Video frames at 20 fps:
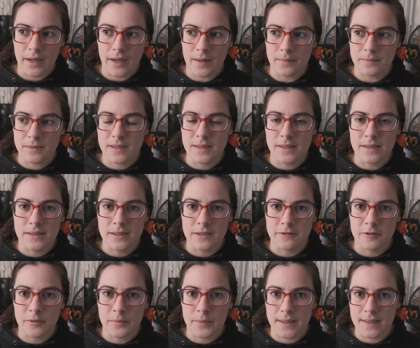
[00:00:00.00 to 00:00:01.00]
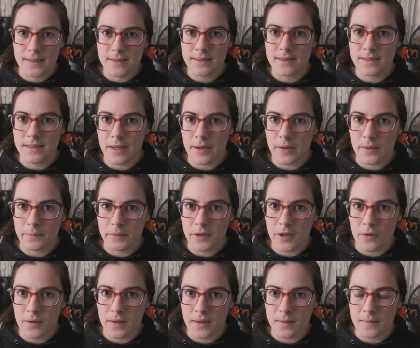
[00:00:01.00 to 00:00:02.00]
um, to these different places that I'm
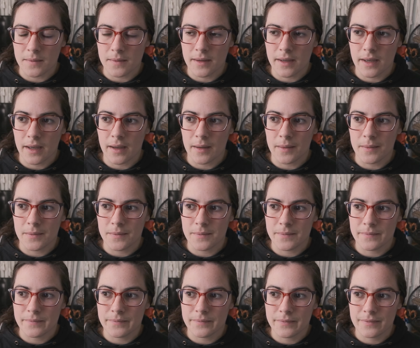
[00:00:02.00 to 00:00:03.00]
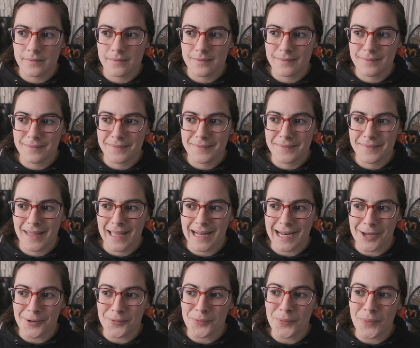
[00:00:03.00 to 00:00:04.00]
going um, and
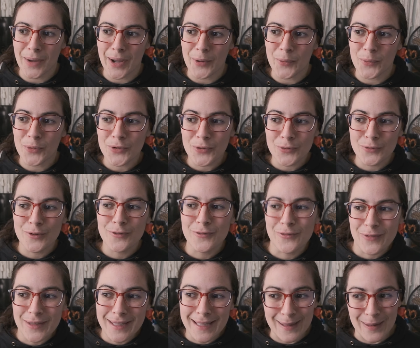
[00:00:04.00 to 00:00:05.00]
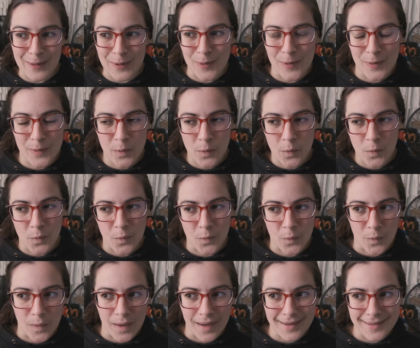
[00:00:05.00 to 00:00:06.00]
I, I will reveal
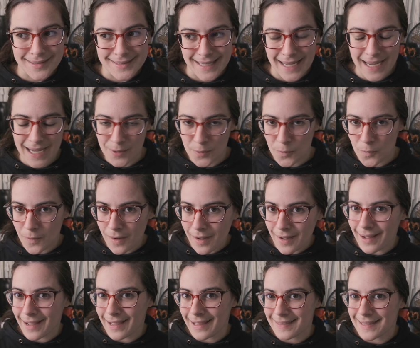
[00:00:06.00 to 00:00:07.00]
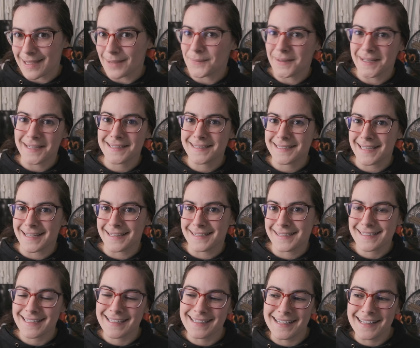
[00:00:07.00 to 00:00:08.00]
what and why that makes sense
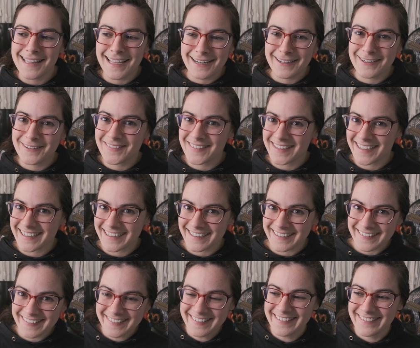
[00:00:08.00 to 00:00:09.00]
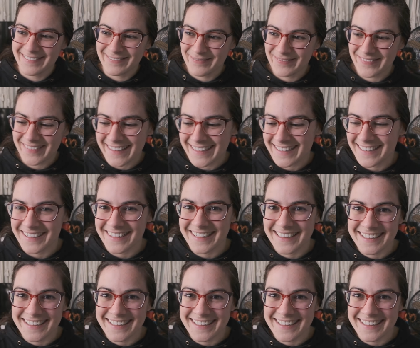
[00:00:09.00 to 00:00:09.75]
in a later video. Doing